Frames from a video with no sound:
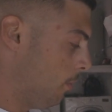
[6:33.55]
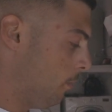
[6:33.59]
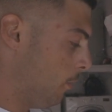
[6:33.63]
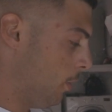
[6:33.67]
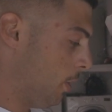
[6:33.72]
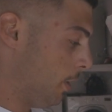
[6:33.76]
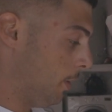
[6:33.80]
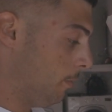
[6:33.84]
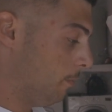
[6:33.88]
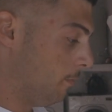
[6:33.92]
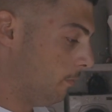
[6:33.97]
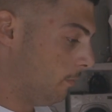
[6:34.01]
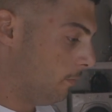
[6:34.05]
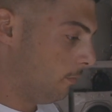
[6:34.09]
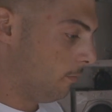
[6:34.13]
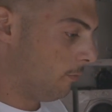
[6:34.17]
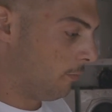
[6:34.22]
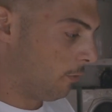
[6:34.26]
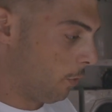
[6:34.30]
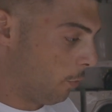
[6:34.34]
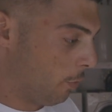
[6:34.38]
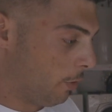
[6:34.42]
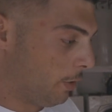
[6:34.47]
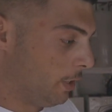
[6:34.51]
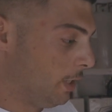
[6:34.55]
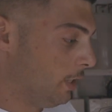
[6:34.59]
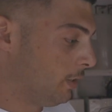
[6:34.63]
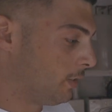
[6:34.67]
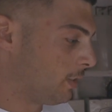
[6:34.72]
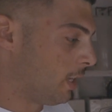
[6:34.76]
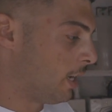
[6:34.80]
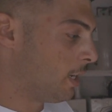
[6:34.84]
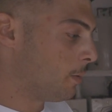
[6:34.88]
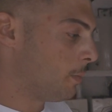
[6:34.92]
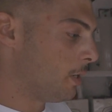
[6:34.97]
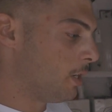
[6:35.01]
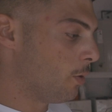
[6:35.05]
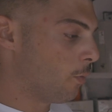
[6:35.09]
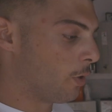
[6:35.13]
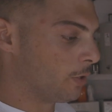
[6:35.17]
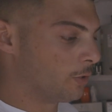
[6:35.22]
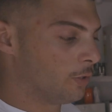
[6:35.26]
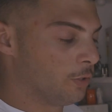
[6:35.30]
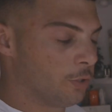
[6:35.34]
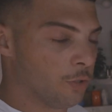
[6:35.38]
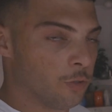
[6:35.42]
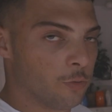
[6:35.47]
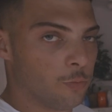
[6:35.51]
But for what he's telling me he
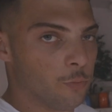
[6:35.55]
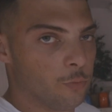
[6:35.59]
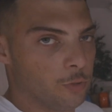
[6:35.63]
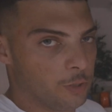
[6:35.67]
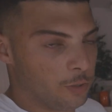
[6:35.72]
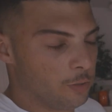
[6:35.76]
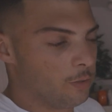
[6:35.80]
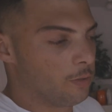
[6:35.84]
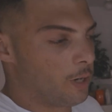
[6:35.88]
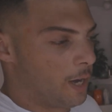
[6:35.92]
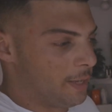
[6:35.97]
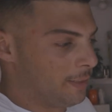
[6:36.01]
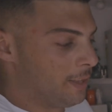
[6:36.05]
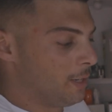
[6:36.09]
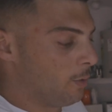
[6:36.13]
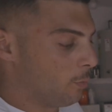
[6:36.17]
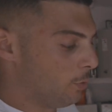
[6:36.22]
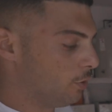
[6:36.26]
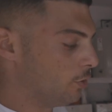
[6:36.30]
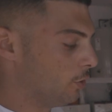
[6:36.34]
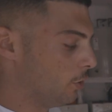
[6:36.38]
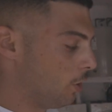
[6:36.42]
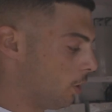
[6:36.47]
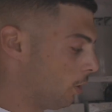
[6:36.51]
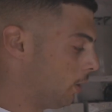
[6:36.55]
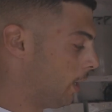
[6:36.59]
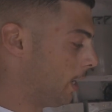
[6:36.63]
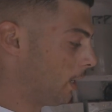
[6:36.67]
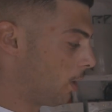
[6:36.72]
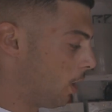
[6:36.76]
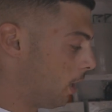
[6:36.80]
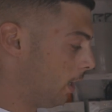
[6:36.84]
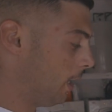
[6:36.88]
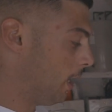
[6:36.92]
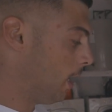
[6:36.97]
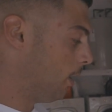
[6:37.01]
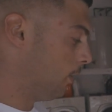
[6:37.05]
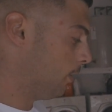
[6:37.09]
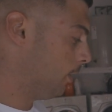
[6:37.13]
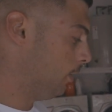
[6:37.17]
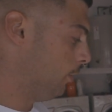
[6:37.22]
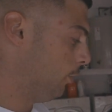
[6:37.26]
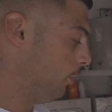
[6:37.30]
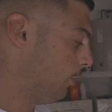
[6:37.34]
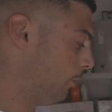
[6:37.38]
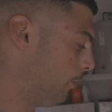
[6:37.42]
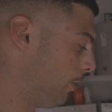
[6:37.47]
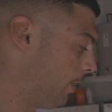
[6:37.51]
wants to do, I think we should go like all out
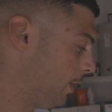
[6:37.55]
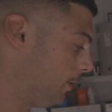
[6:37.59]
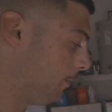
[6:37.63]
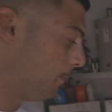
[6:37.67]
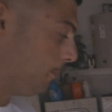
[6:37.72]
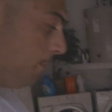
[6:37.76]
and do it right.